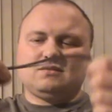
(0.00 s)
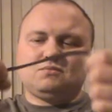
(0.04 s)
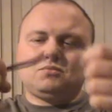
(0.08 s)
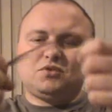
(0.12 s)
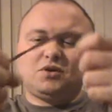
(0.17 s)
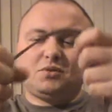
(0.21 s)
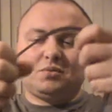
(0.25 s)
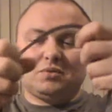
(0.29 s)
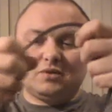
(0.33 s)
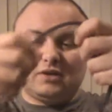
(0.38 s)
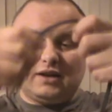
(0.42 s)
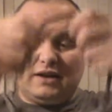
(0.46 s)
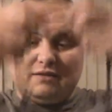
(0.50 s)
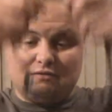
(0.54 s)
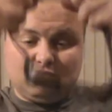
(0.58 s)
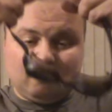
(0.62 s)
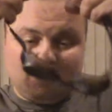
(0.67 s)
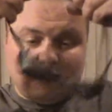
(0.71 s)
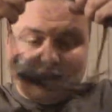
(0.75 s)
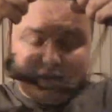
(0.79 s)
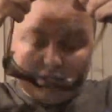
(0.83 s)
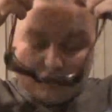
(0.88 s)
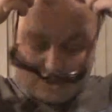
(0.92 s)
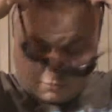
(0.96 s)
I'm probably going to have
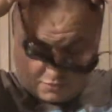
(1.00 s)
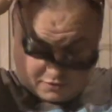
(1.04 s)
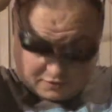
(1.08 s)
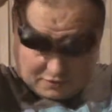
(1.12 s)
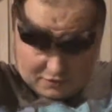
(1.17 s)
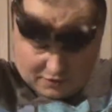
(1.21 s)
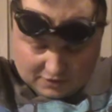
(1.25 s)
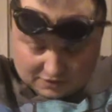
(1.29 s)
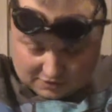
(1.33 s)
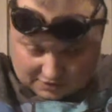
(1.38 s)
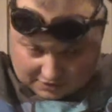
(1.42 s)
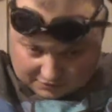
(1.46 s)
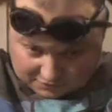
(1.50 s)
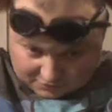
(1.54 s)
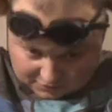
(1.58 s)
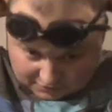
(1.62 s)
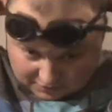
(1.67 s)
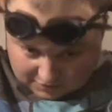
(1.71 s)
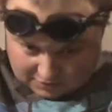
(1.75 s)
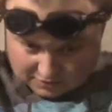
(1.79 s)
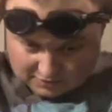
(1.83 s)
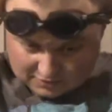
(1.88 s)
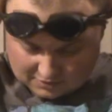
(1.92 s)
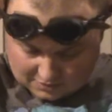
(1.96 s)
lines on my face after
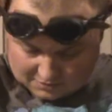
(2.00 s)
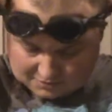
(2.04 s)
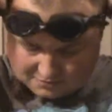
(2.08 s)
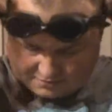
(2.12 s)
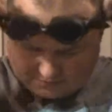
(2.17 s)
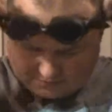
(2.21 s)
this.